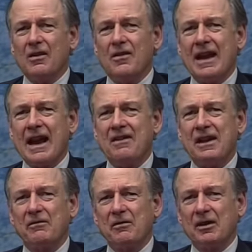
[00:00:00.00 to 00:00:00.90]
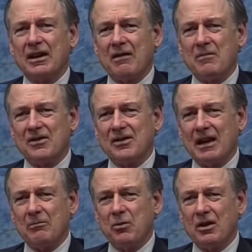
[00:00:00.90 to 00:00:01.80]
Then I think from the government
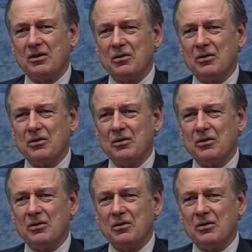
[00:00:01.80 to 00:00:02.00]
standpoint,